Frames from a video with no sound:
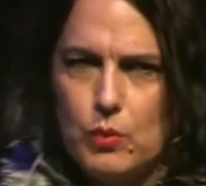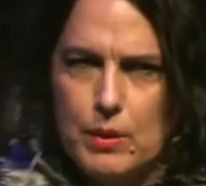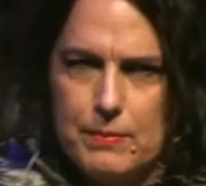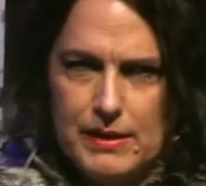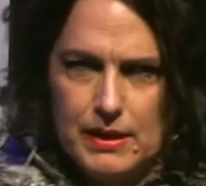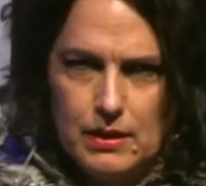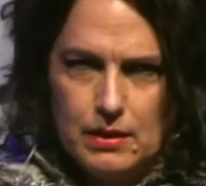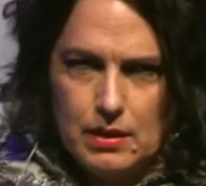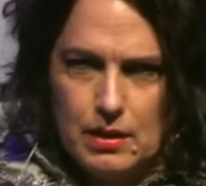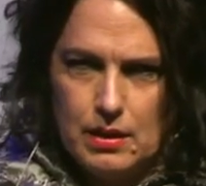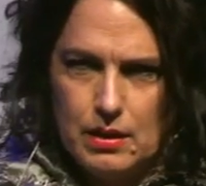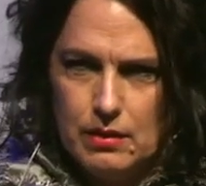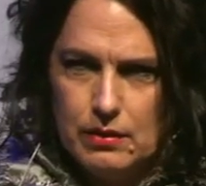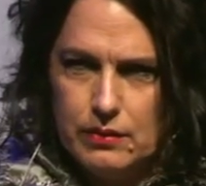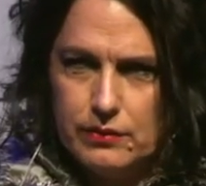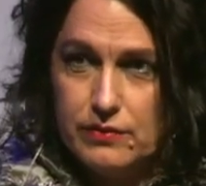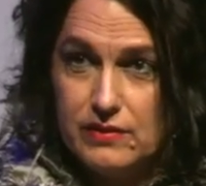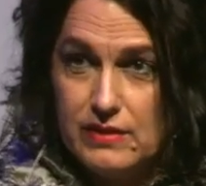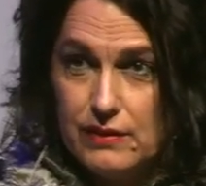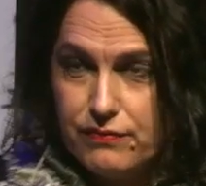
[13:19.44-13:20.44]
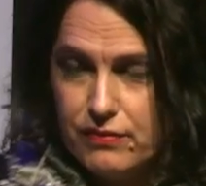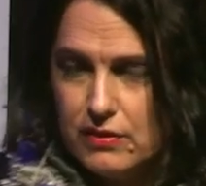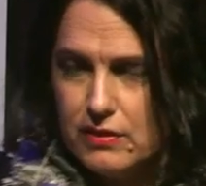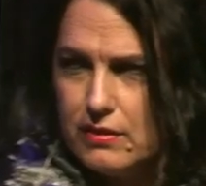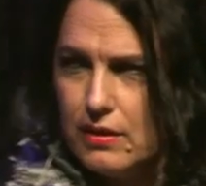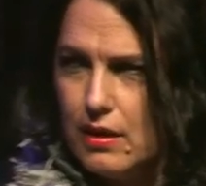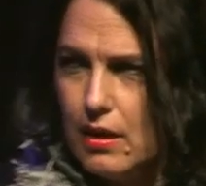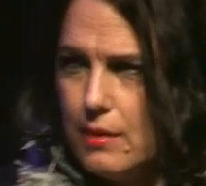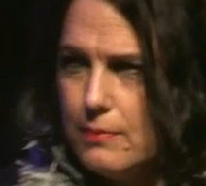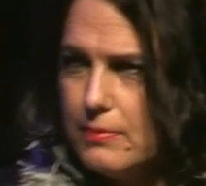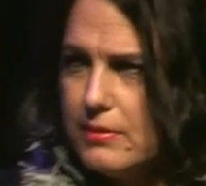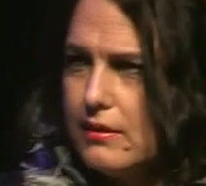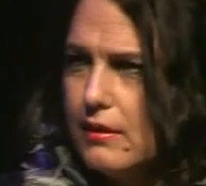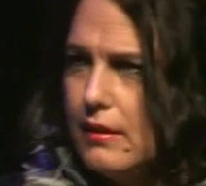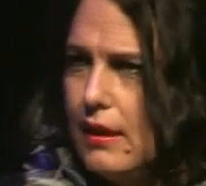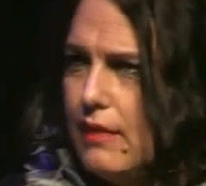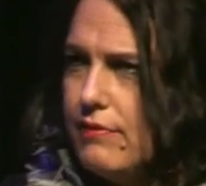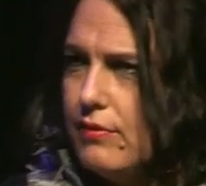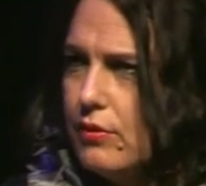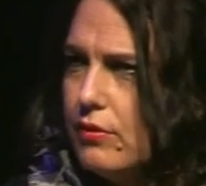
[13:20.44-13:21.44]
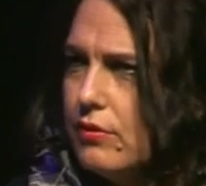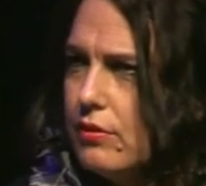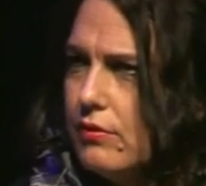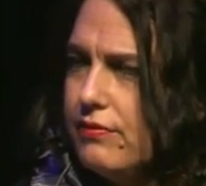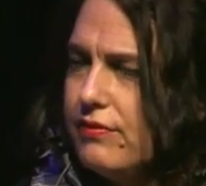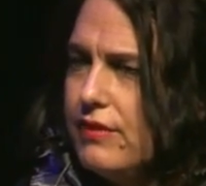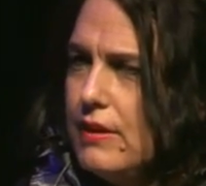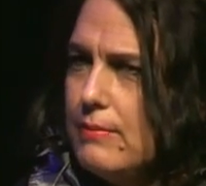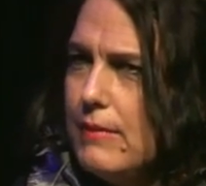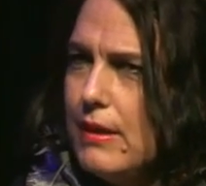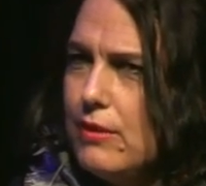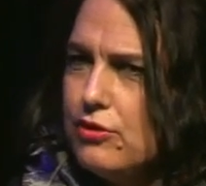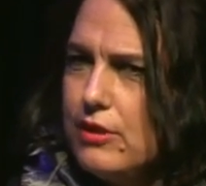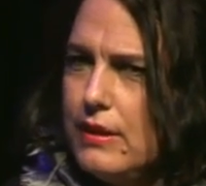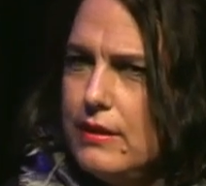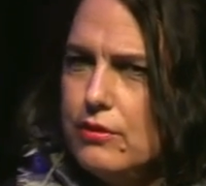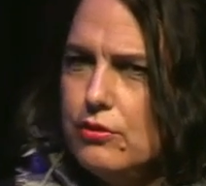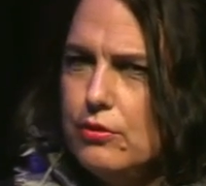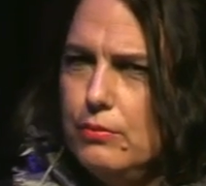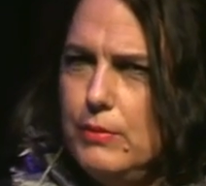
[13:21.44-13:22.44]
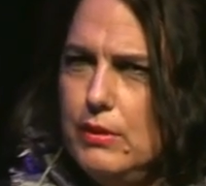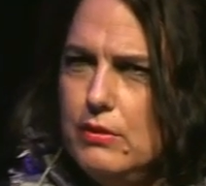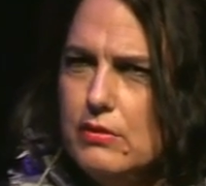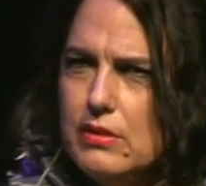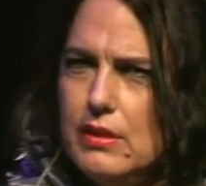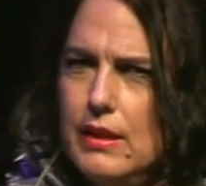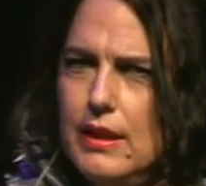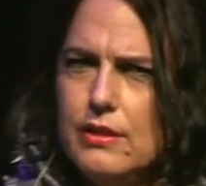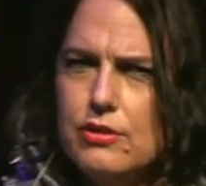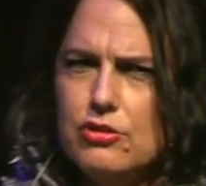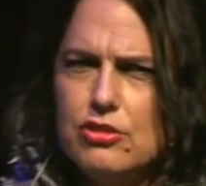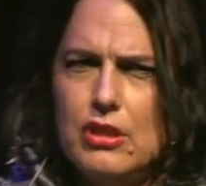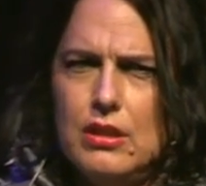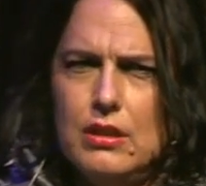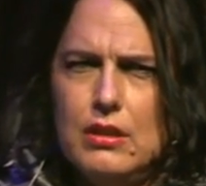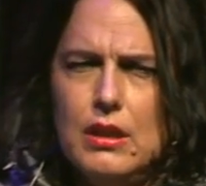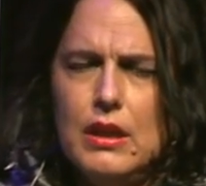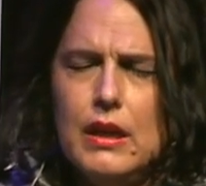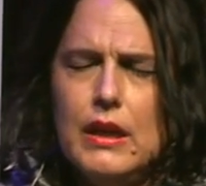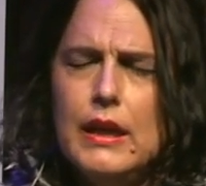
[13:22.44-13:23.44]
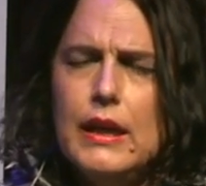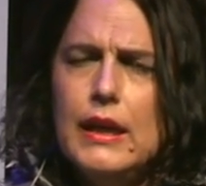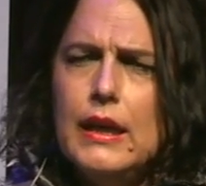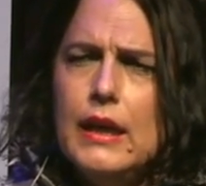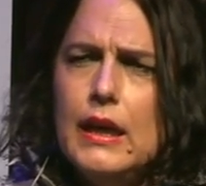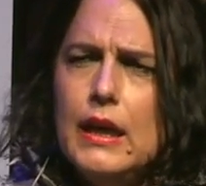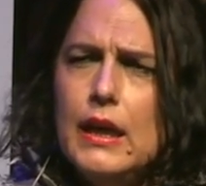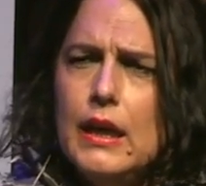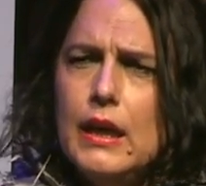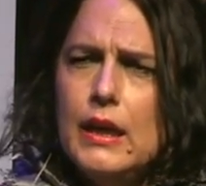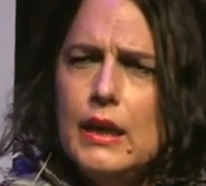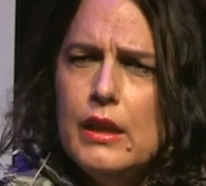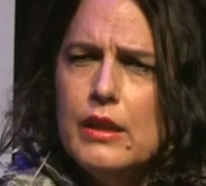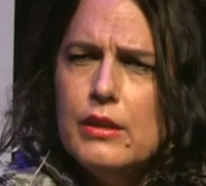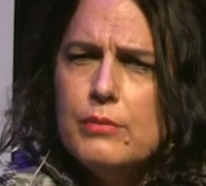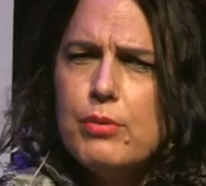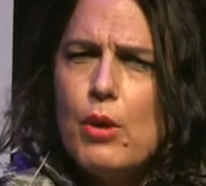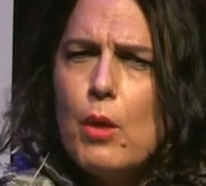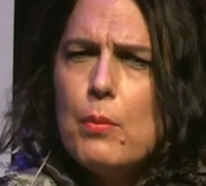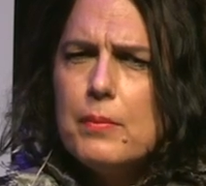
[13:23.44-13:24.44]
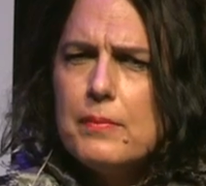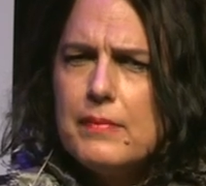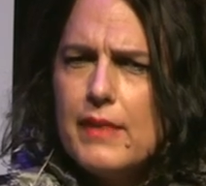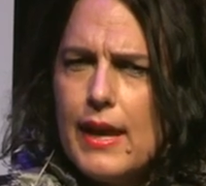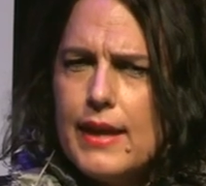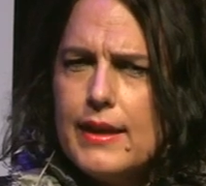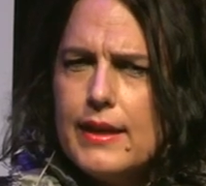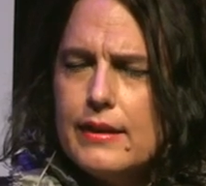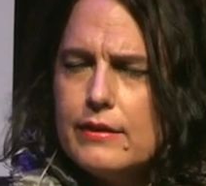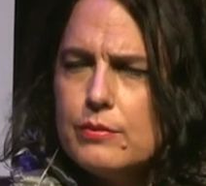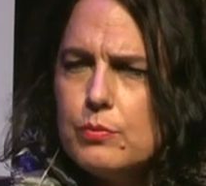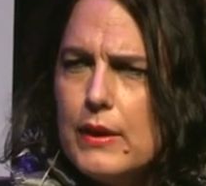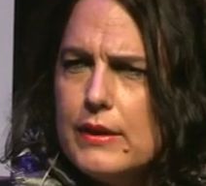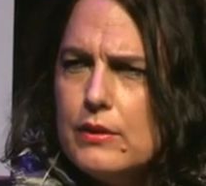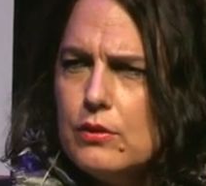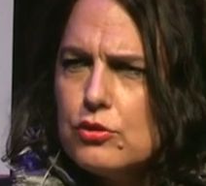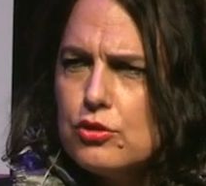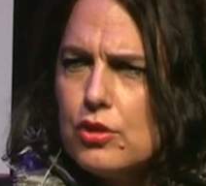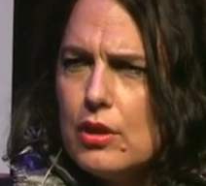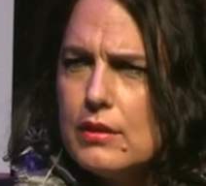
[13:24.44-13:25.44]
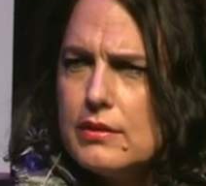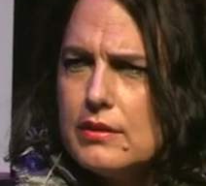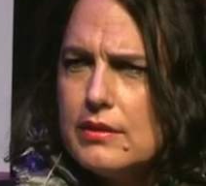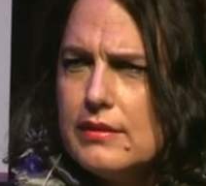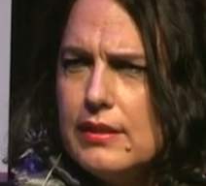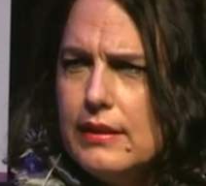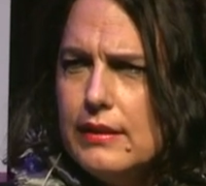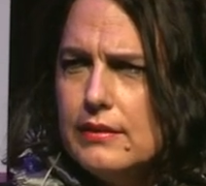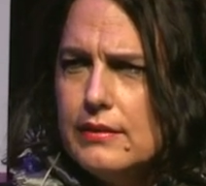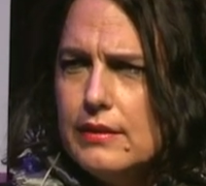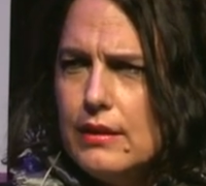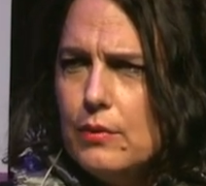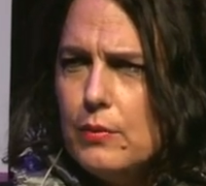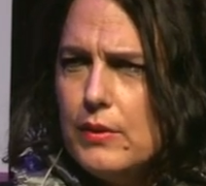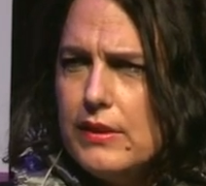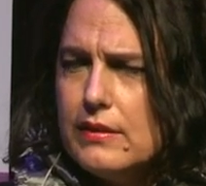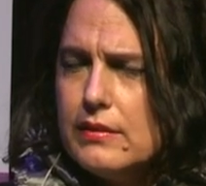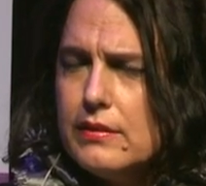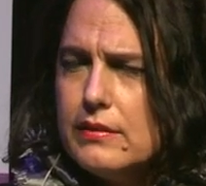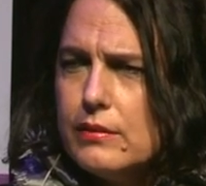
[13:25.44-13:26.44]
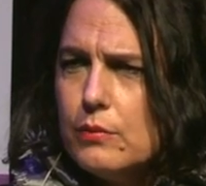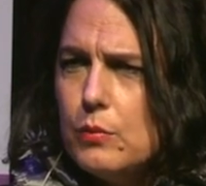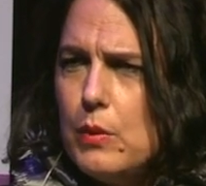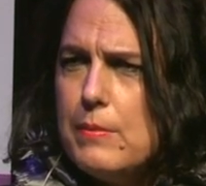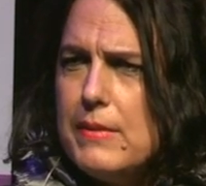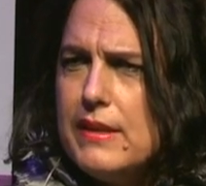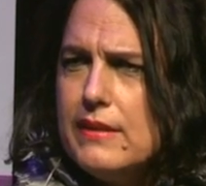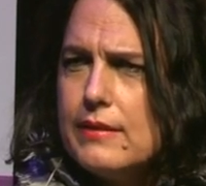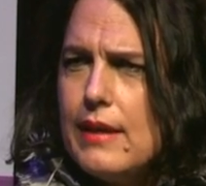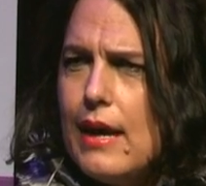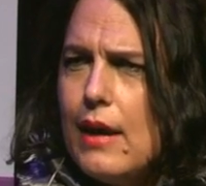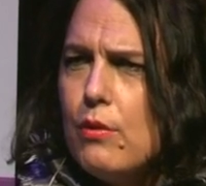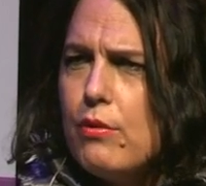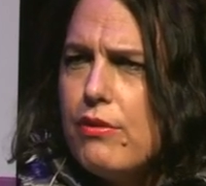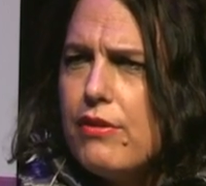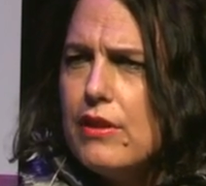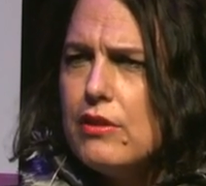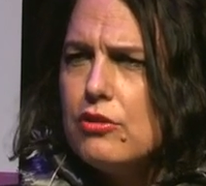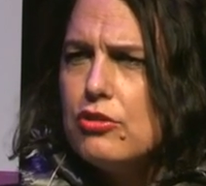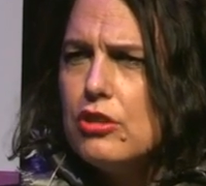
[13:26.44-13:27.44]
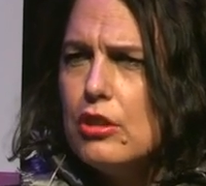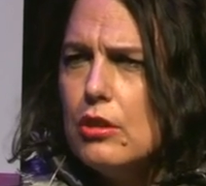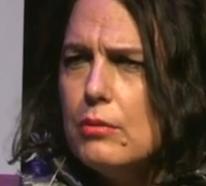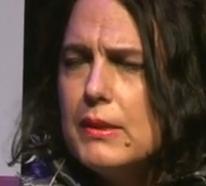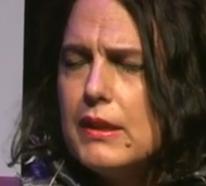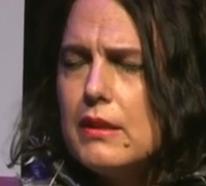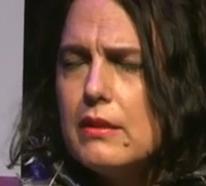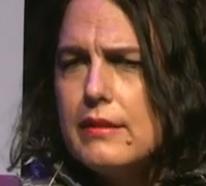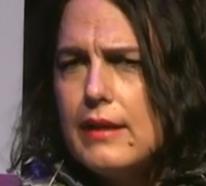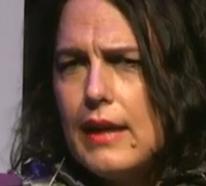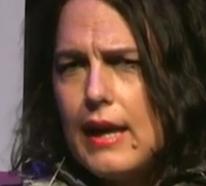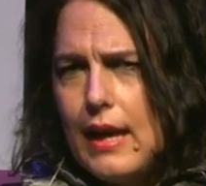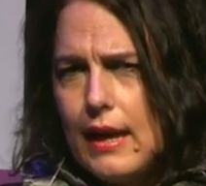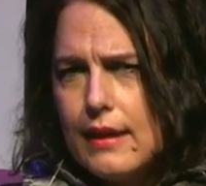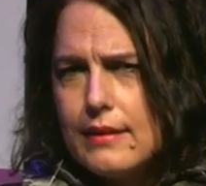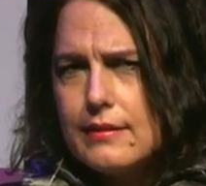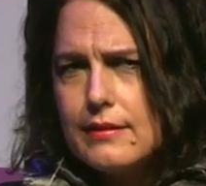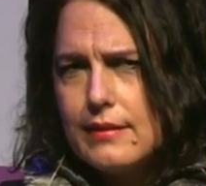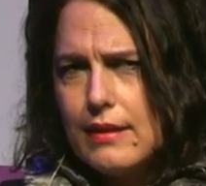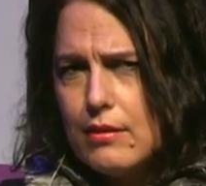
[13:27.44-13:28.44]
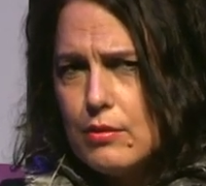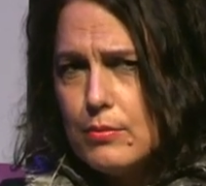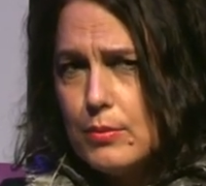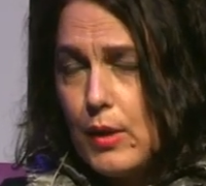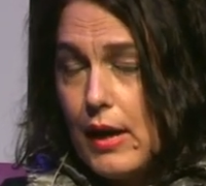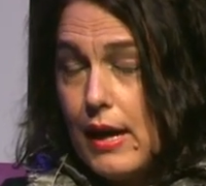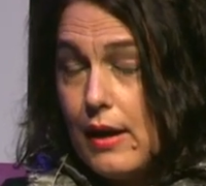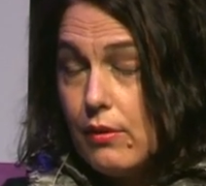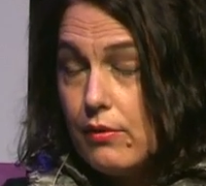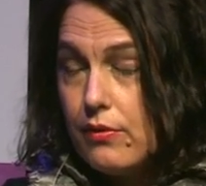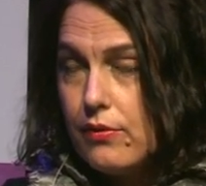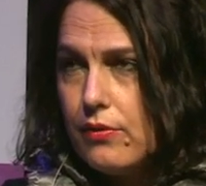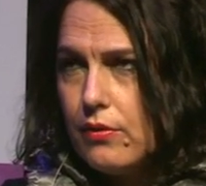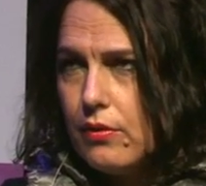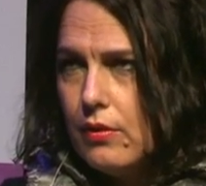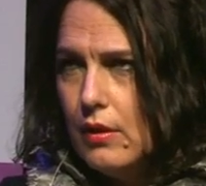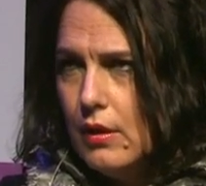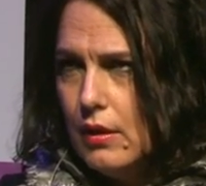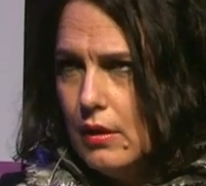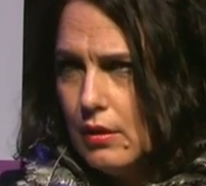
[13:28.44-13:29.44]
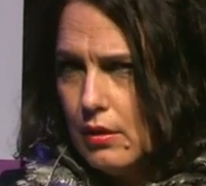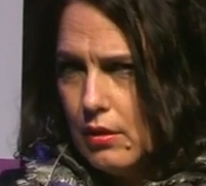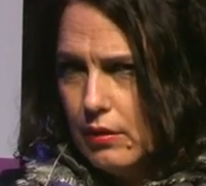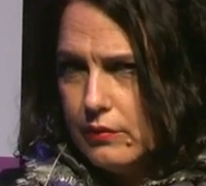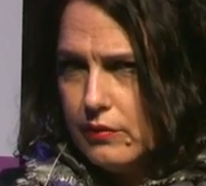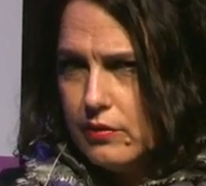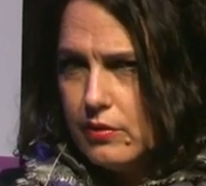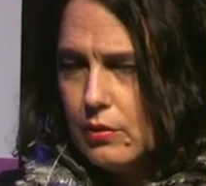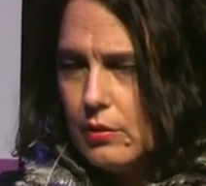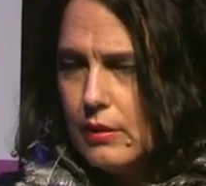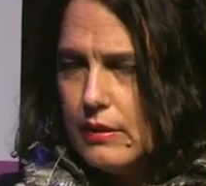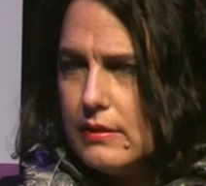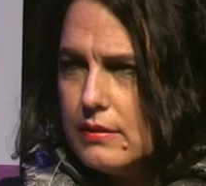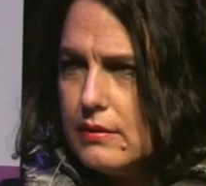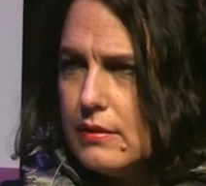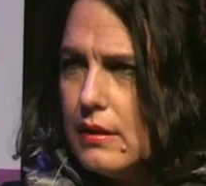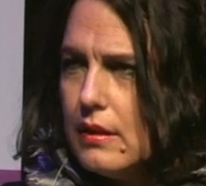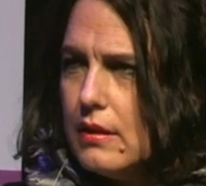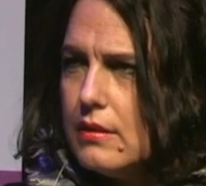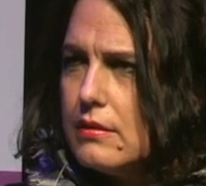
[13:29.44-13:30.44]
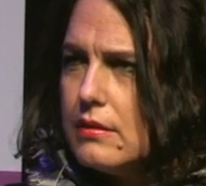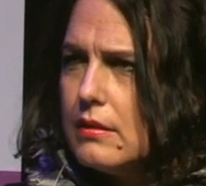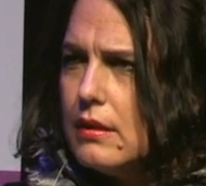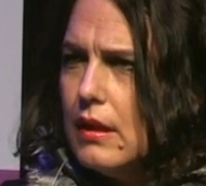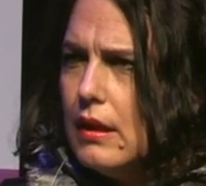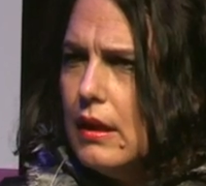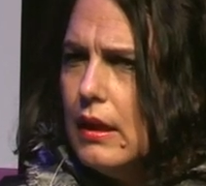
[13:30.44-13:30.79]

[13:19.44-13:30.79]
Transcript: women and girls, different types and levels of female genital mutilation. The problem then is when you're trying to deal with it as a women's health issue, because it has terrible health consequences,